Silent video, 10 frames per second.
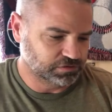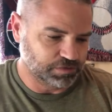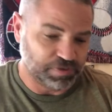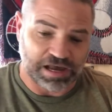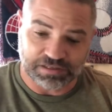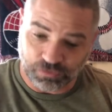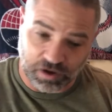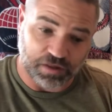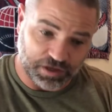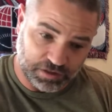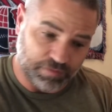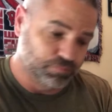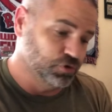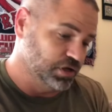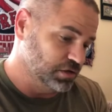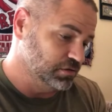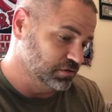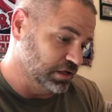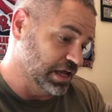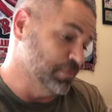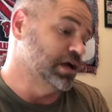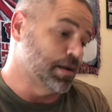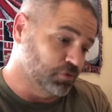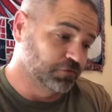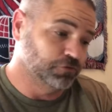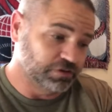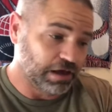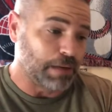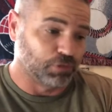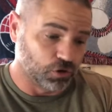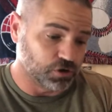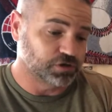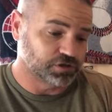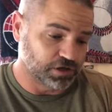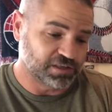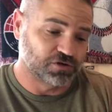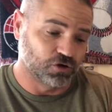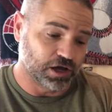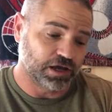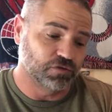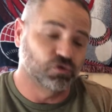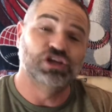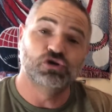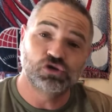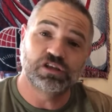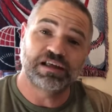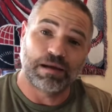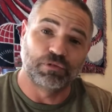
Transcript: packed it well. They, they put it, they gave me a couple free top loaders, so that's cool. I can reuse the top